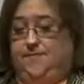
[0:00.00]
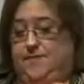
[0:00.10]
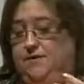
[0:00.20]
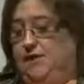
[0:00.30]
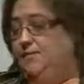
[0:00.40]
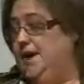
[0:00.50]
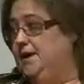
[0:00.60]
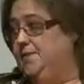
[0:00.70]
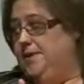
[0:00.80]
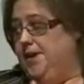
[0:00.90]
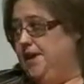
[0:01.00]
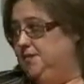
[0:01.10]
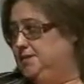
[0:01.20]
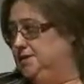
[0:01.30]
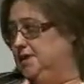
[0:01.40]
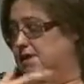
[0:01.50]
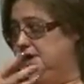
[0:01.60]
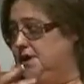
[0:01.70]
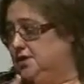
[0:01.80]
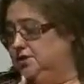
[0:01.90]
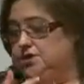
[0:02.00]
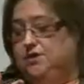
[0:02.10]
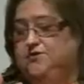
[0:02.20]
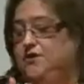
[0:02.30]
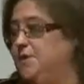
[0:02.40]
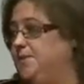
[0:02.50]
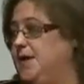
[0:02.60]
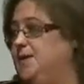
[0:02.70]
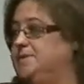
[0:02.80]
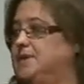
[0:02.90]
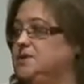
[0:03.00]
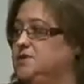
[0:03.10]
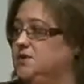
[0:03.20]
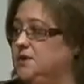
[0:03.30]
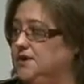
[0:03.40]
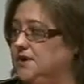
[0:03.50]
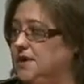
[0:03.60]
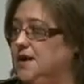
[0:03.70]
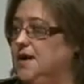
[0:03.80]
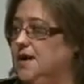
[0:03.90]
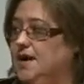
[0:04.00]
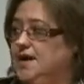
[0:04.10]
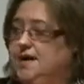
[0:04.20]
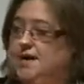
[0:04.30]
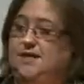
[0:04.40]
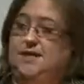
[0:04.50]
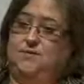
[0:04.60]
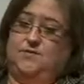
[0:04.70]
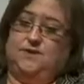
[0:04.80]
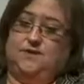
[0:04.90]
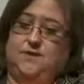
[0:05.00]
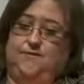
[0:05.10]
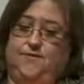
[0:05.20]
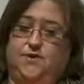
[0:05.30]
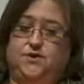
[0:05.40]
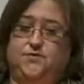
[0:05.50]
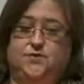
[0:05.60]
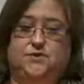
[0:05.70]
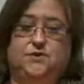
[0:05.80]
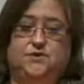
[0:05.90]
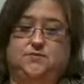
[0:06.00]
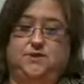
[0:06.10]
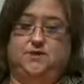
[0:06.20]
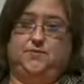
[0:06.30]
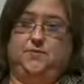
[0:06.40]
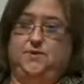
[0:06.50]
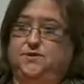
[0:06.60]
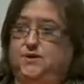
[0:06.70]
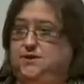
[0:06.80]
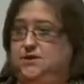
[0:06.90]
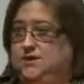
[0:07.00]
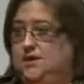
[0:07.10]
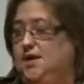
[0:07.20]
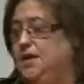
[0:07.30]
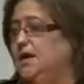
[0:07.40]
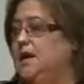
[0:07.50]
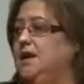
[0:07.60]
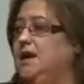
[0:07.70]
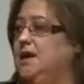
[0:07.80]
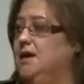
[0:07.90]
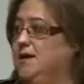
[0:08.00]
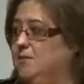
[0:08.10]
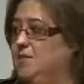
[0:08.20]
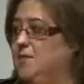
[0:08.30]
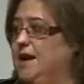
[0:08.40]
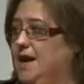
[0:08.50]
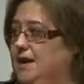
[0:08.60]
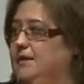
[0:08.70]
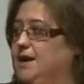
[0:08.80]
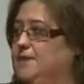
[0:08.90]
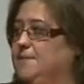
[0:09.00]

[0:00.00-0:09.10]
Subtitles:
repair the pipes, search for the pipes, and so on. That was the first process we supported it in the mobile area.